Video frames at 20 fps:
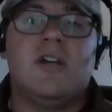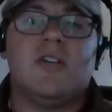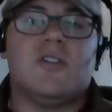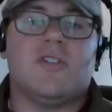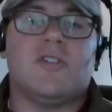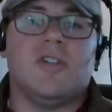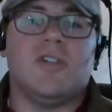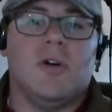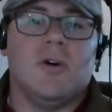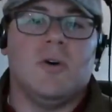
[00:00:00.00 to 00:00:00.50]

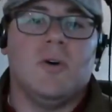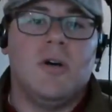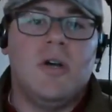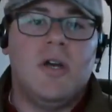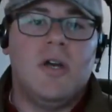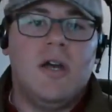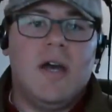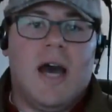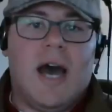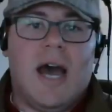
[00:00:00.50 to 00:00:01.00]

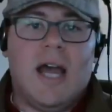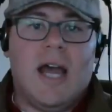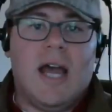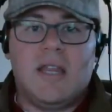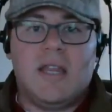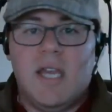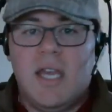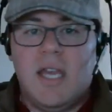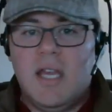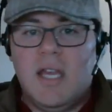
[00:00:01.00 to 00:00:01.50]
So I
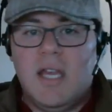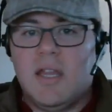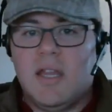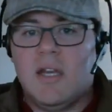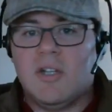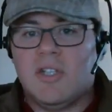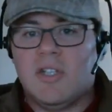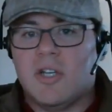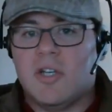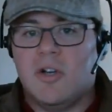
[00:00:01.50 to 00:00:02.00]
think
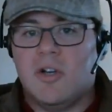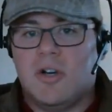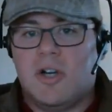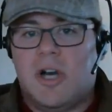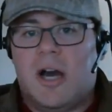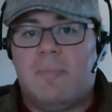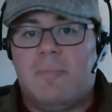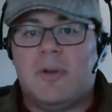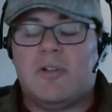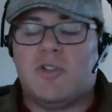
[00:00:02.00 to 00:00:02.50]
there's a good
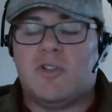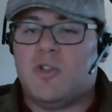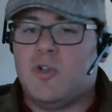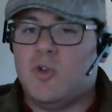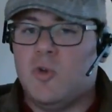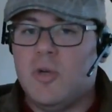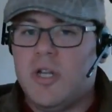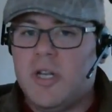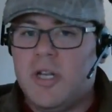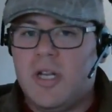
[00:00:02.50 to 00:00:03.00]

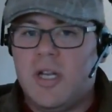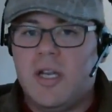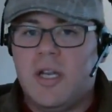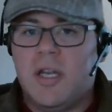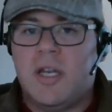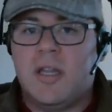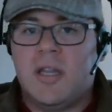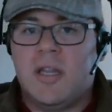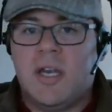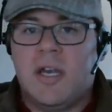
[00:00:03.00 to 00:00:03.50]
opportunity
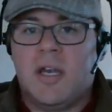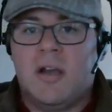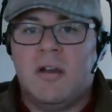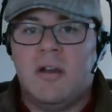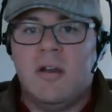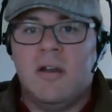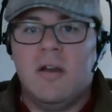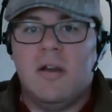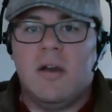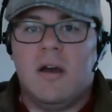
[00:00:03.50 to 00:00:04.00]
in
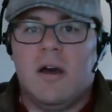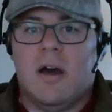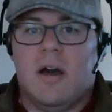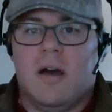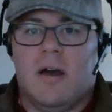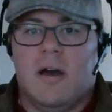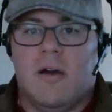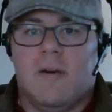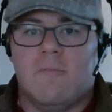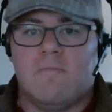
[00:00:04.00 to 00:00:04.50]
there.
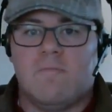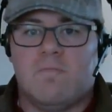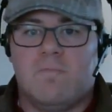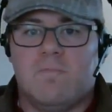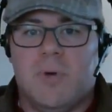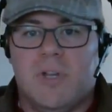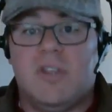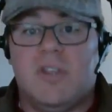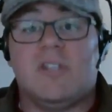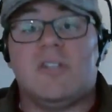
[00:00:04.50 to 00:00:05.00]
Uh,
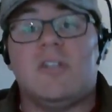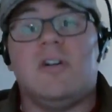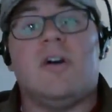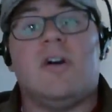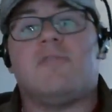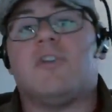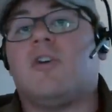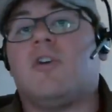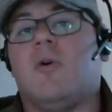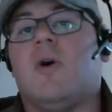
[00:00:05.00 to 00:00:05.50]
but they still
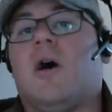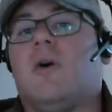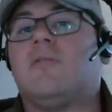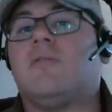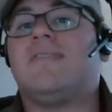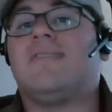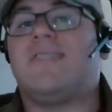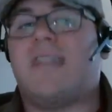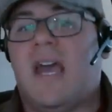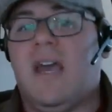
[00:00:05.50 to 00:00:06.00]
have to go out
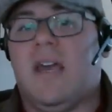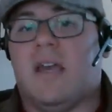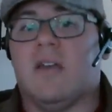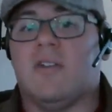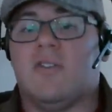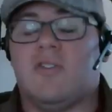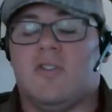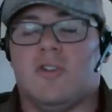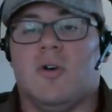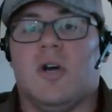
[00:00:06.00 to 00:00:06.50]
and take
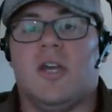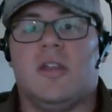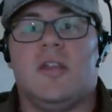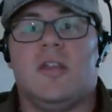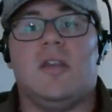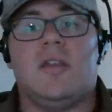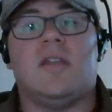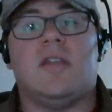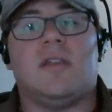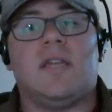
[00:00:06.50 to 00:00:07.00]
it. So I
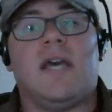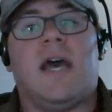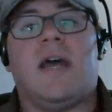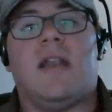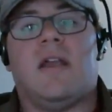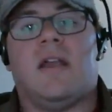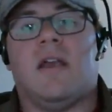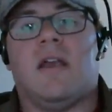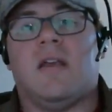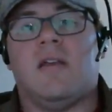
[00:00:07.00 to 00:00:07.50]
think that
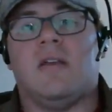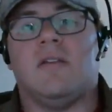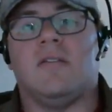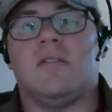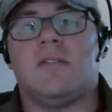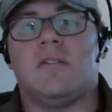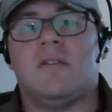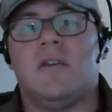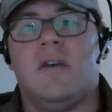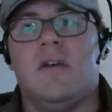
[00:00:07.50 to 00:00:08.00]
that
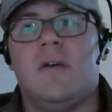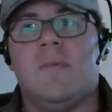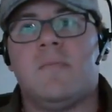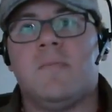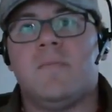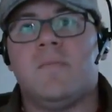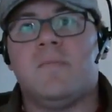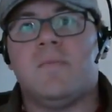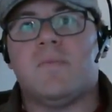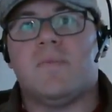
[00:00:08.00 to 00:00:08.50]
is,
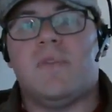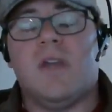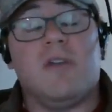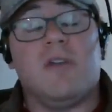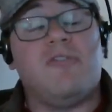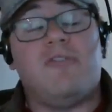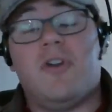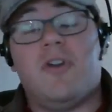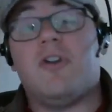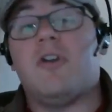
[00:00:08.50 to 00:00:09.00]
they are
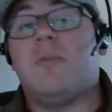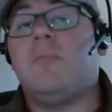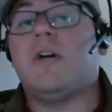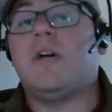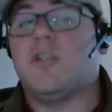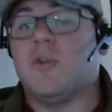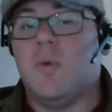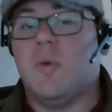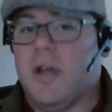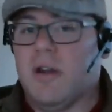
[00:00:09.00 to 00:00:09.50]
very
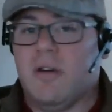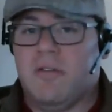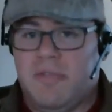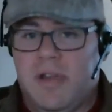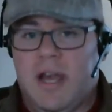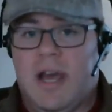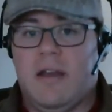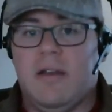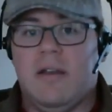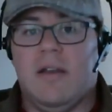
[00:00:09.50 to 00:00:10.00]
much aware of
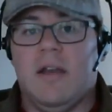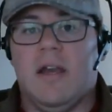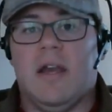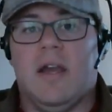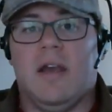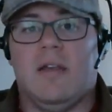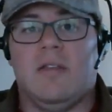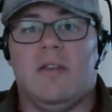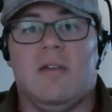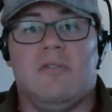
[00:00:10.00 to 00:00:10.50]
that.
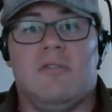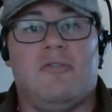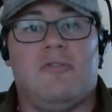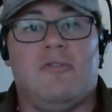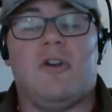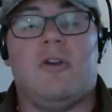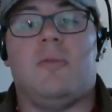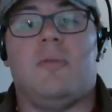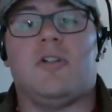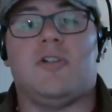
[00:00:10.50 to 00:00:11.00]
And they are
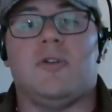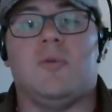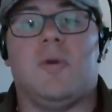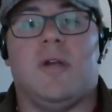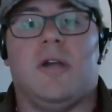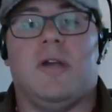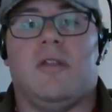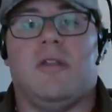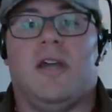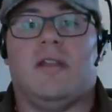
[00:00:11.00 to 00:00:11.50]
very much
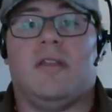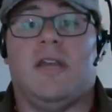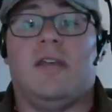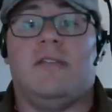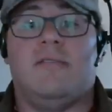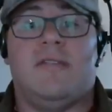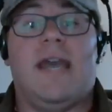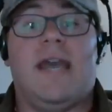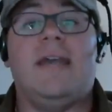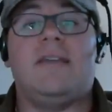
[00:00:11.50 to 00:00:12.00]
aware that they
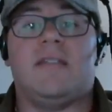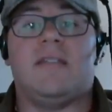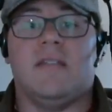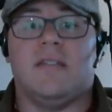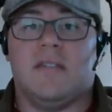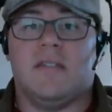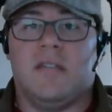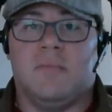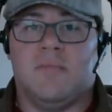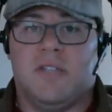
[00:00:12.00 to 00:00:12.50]

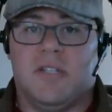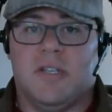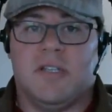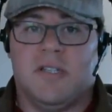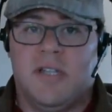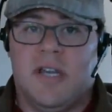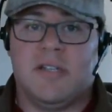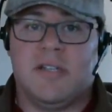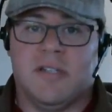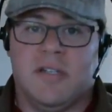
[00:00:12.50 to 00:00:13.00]
tasted some
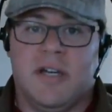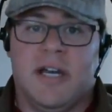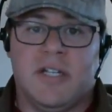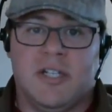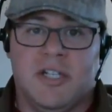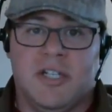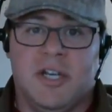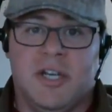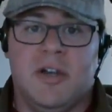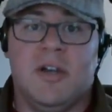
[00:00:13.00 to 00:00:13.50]
success
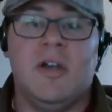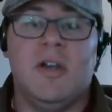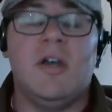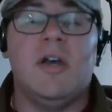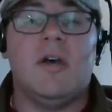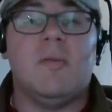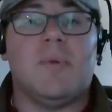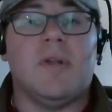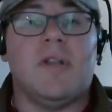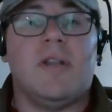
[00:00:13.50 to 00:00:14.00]
last year.
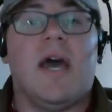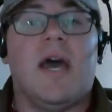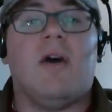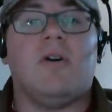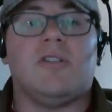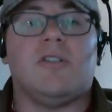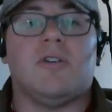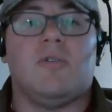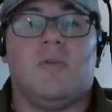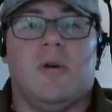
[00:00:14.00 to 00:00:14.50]
But now
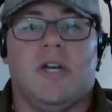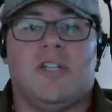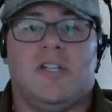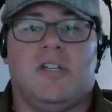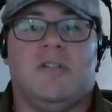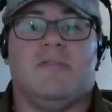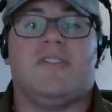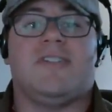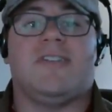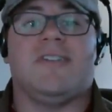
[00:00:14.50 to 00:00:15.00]
it's a
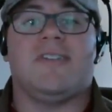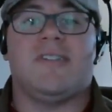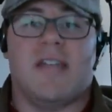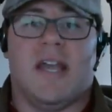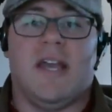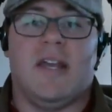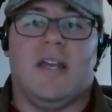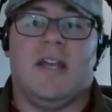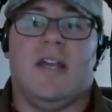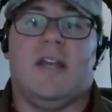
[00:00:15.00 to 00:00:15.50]
question of
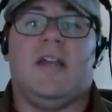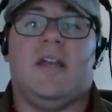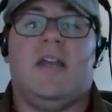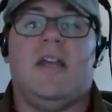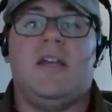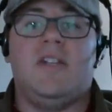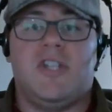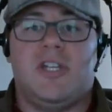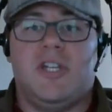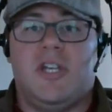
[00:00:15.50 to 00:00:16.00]
sustaining it.
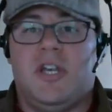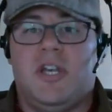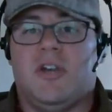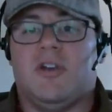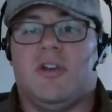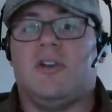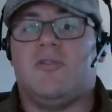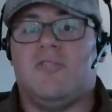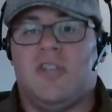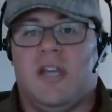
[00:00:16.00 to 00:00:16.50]
Each year
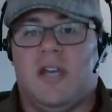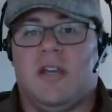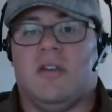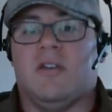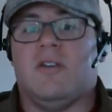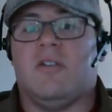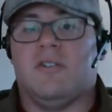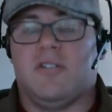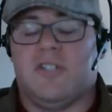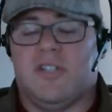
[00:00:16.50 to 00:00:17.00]
you take
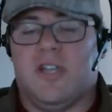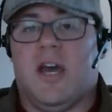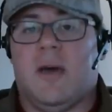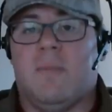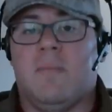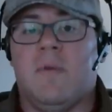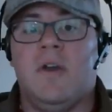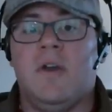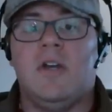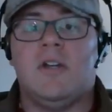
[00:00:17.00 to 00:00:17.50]
another
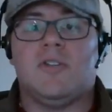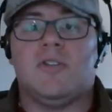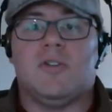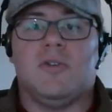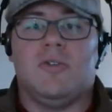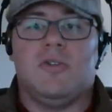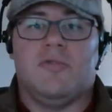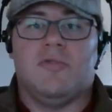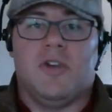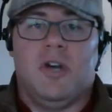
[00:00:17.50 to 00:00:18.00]
step.
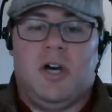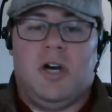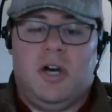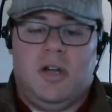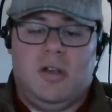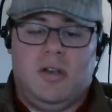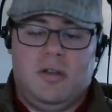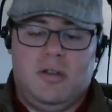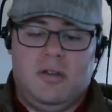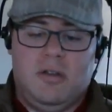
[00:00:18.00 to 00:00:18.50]
So you've
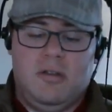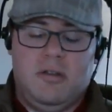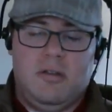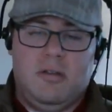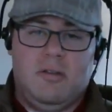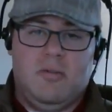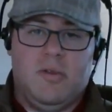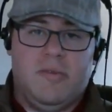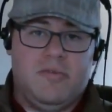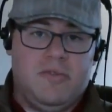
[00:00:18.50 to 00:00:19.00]
gone,
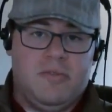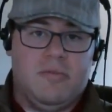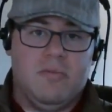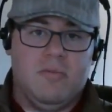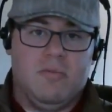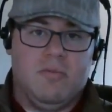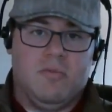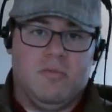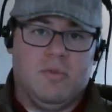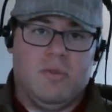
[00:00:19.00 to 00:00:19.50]
we've
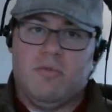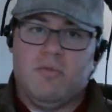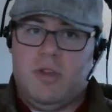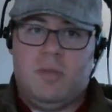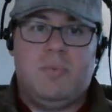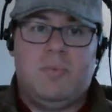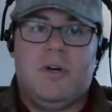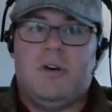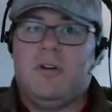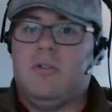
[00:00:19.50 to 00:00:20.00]
we
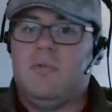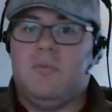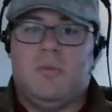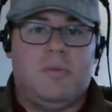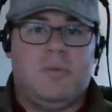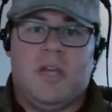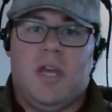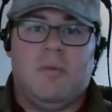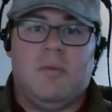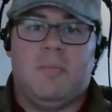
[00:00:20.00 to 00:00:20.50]
rebuilt, we
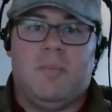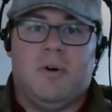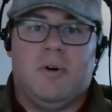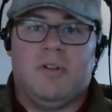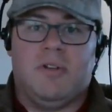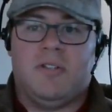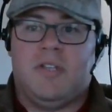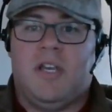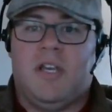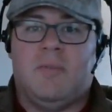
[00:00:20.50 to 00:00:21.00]
became a
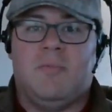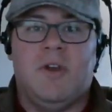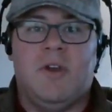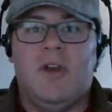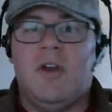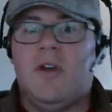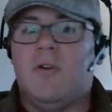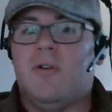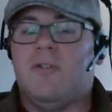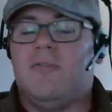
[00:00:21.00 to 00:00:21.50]
bowl team,
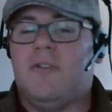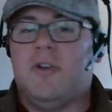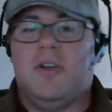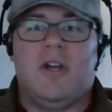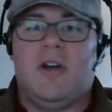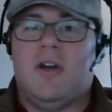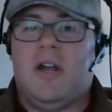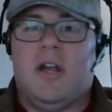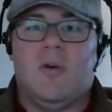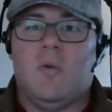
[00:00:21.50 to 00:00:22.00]

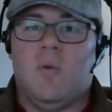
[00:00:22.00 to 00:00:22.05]
figured out how to